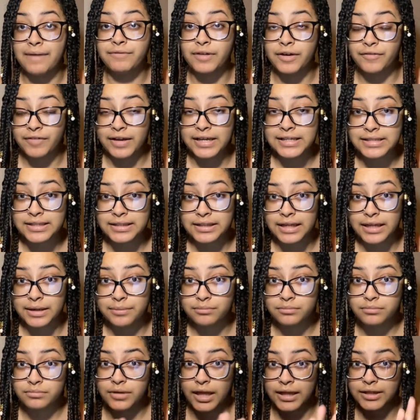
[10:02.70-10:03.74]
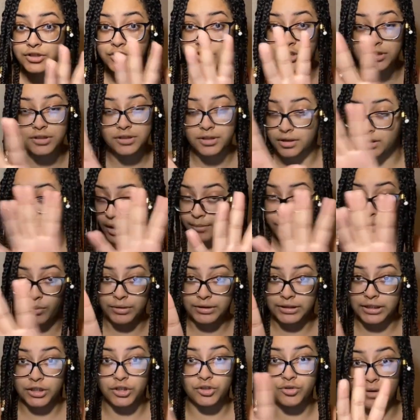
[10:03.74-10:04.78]
face claim. That's just a number
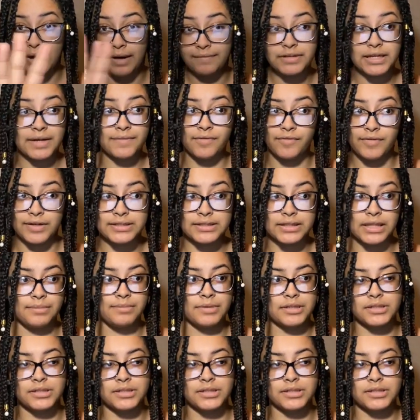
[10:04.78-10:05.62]
one thing. You don't have to have a face claim.